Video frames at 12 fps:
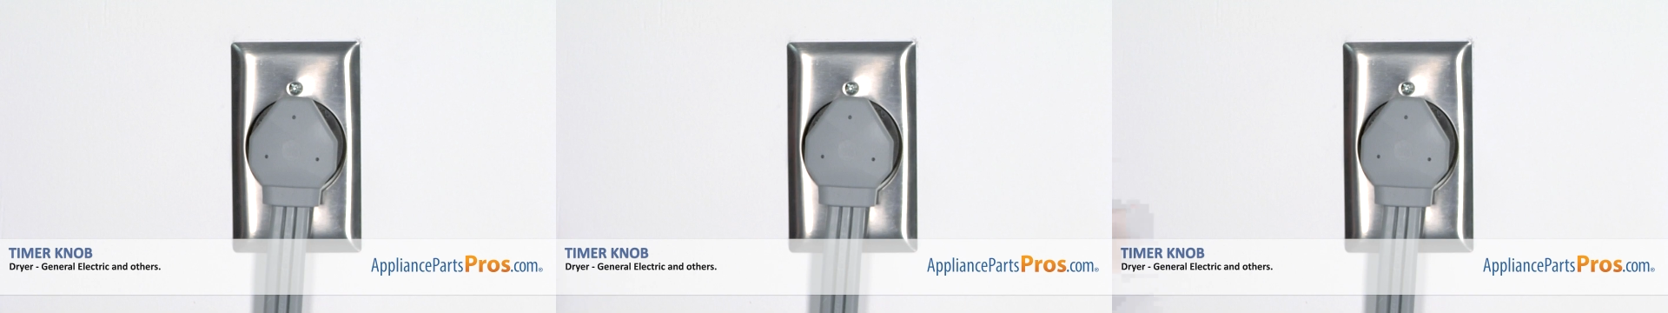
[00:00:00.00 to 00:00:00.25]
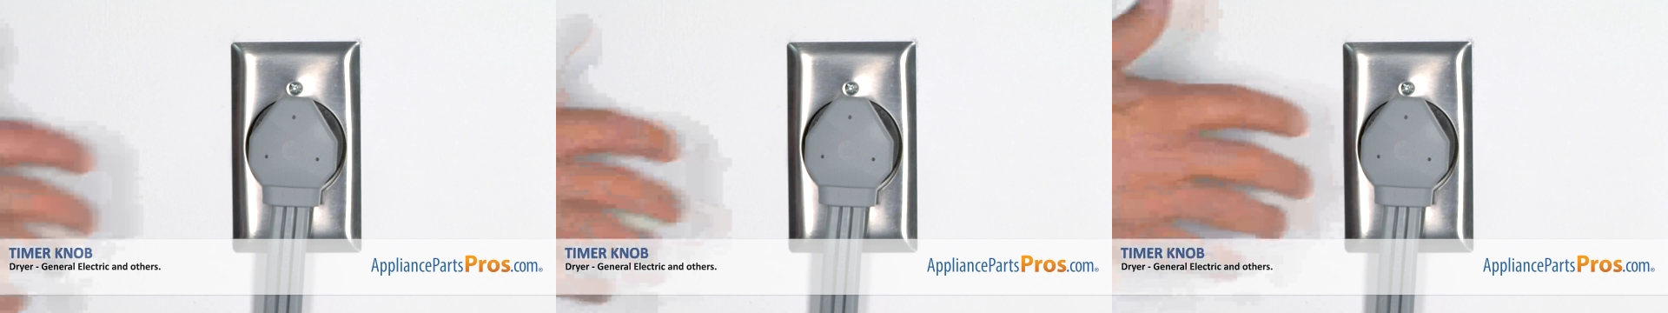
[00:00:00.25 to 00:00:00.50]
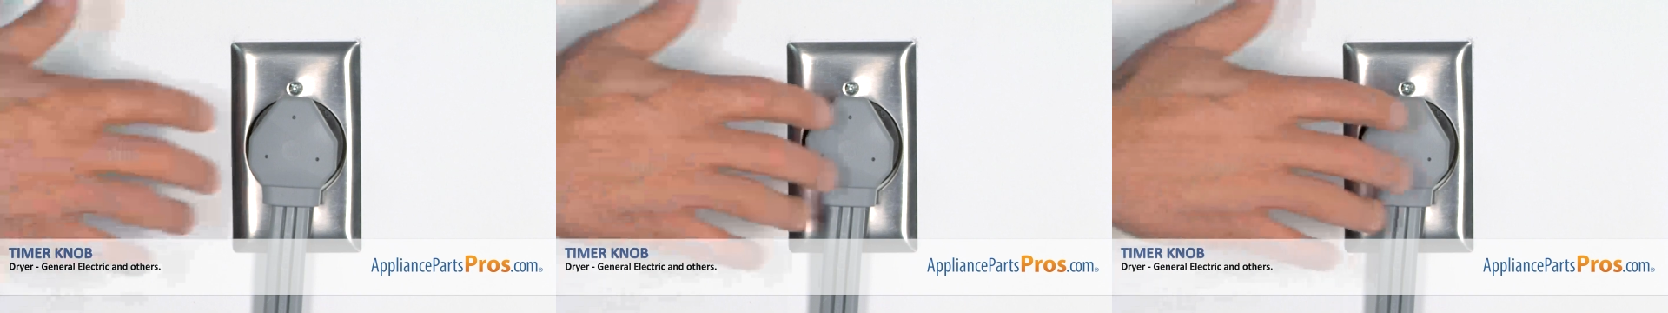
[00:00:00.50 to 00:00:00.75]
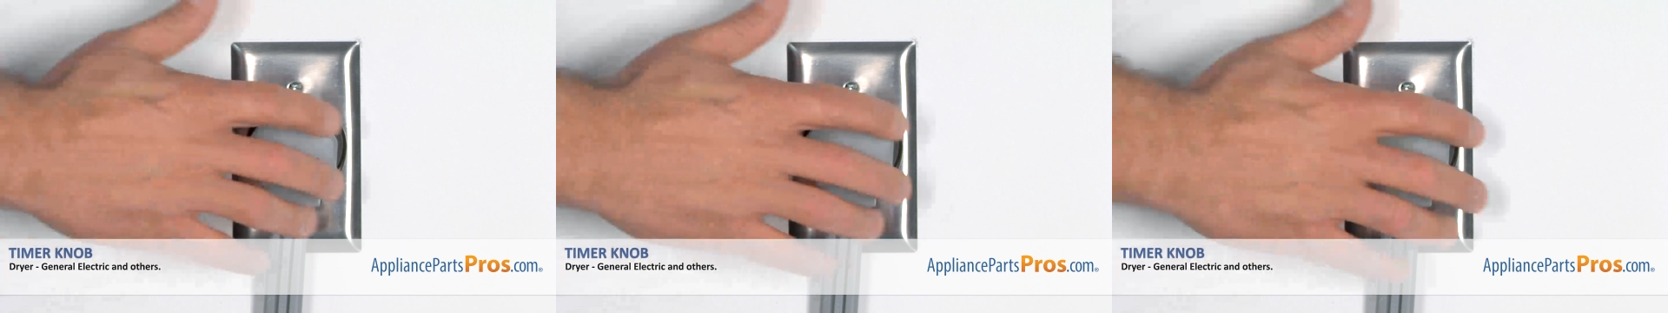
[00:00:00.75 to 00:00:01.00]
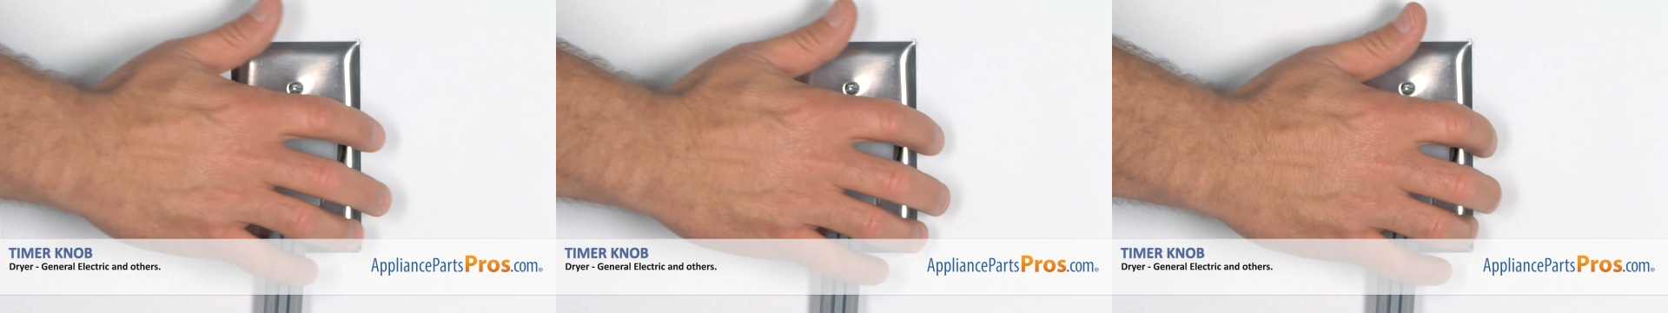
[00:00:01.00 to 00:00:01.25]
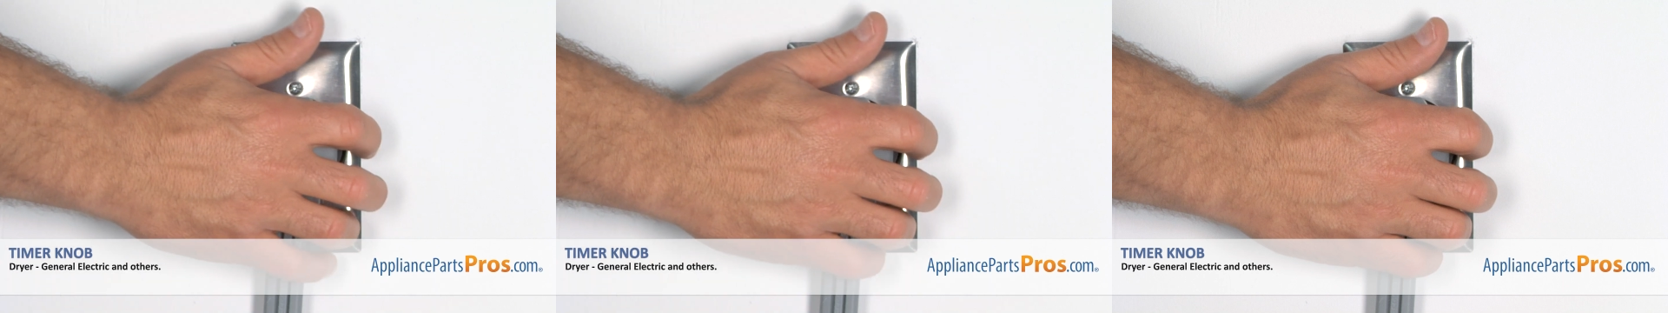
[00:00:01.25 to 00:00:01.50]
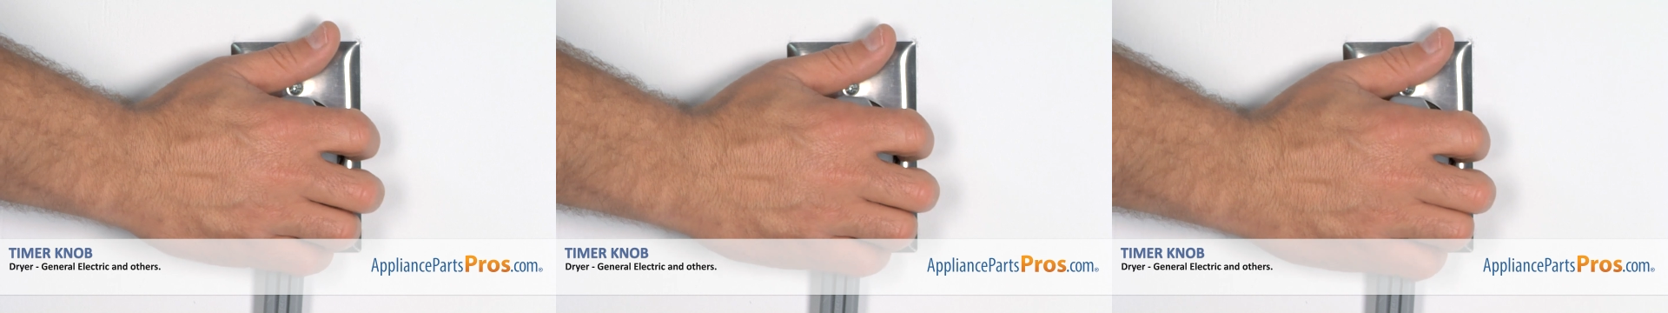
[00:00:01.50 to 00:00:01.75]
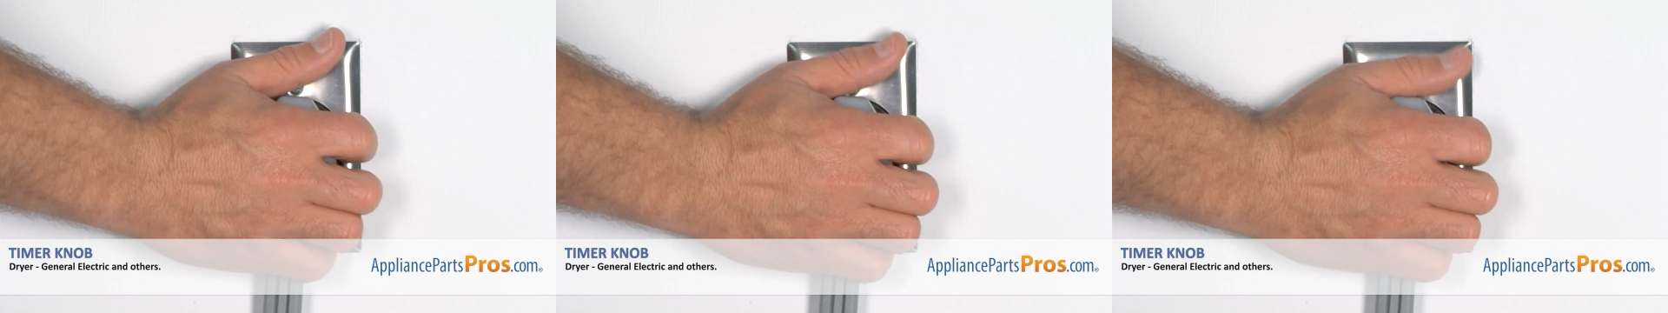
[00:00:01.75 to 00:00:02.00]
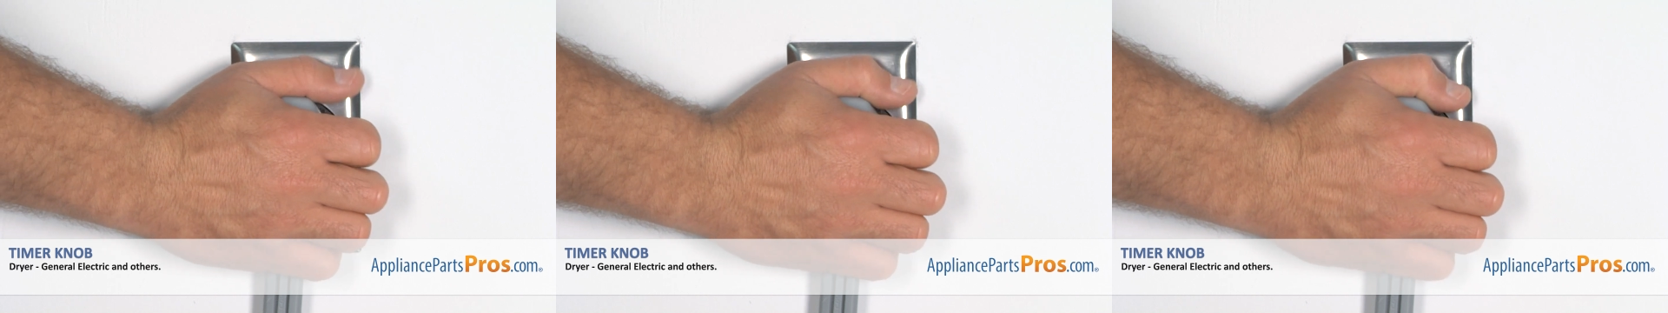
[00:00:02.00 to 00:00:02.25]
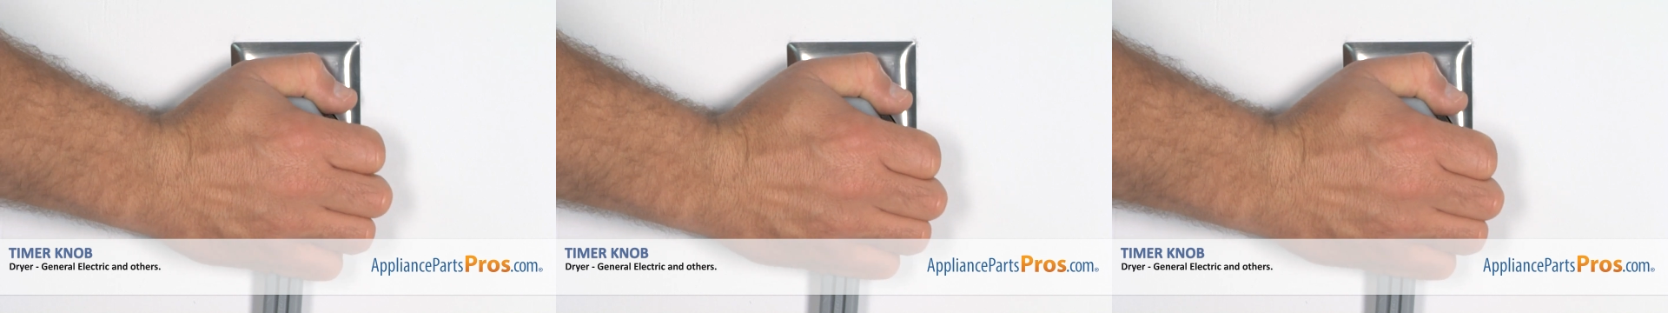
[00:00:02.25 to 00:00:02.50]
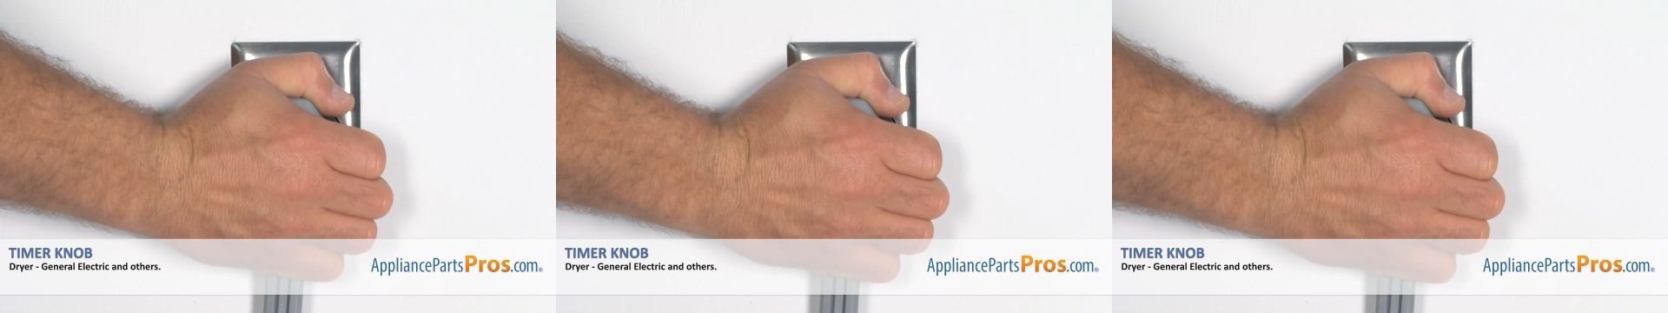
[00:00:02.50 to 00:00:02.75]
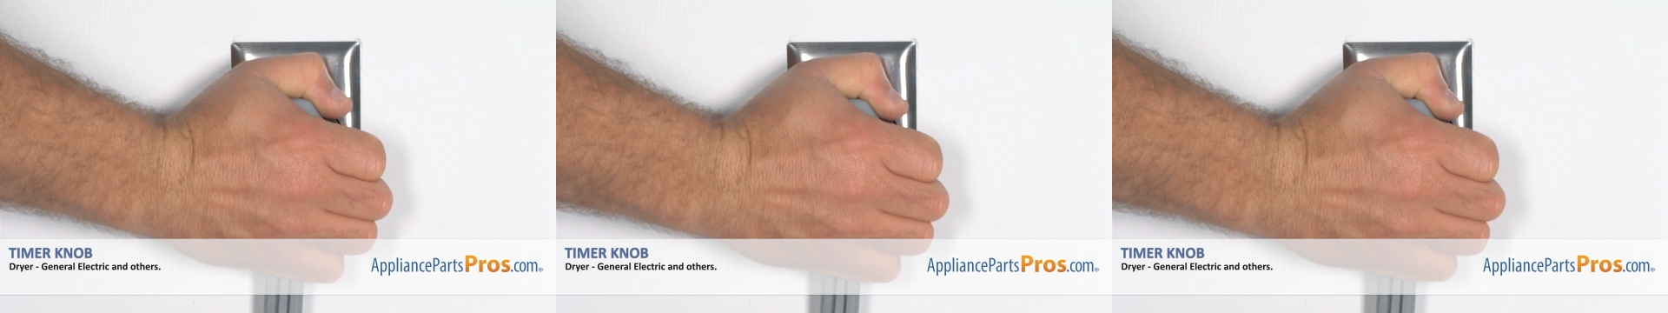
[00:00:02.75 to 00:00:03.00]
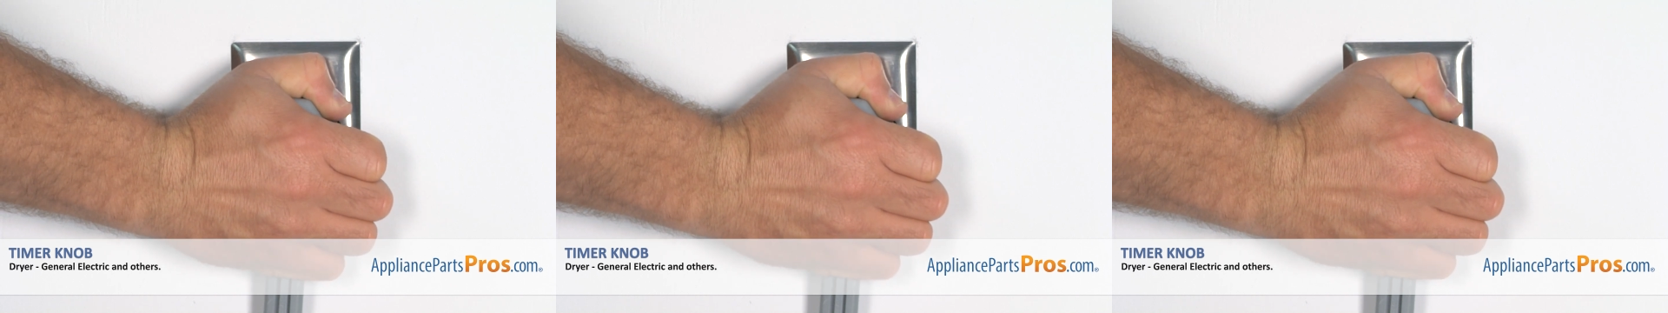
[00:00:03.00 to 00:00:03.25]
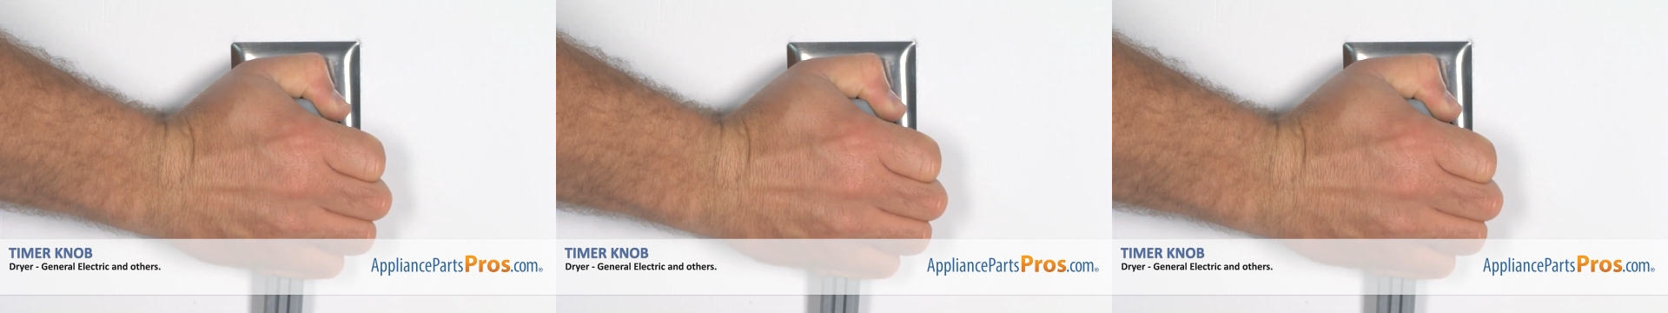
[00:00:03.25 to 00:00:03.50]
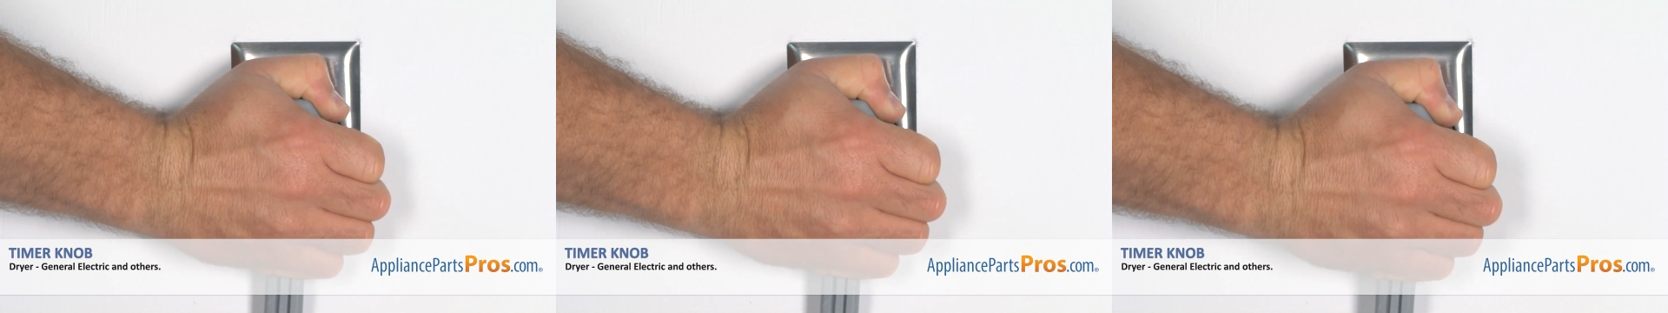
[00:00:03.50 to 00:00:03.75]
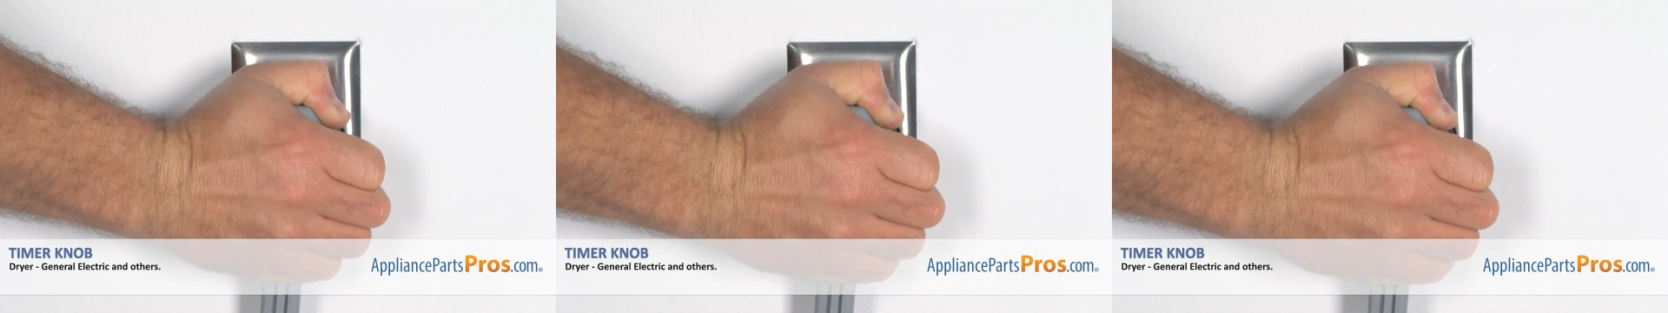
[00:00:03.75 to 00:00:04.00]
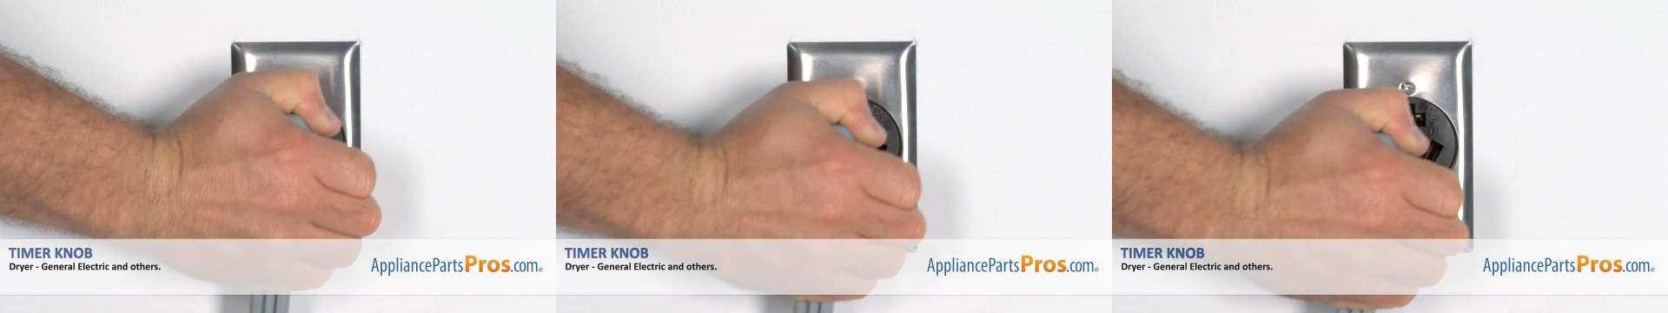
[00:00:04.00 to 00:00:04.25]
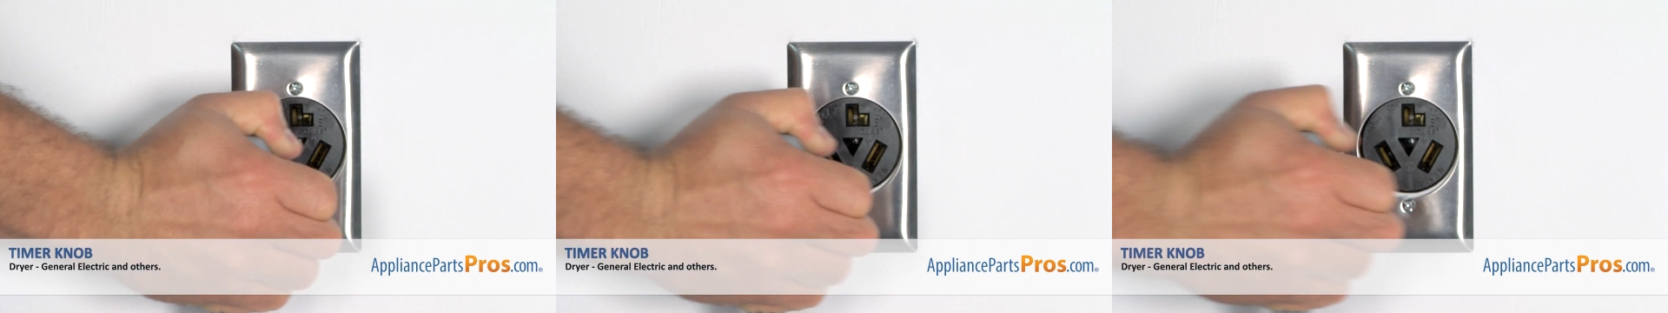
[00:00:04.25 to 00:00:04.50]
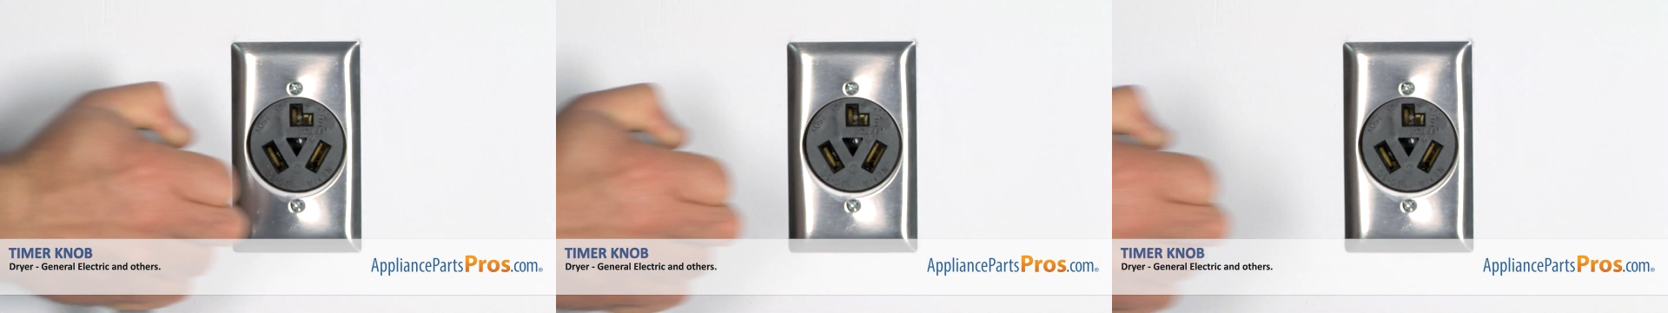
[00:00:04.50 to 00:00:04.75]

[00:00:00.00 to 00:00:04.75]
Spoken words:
No face is visible, so there are no lips to read.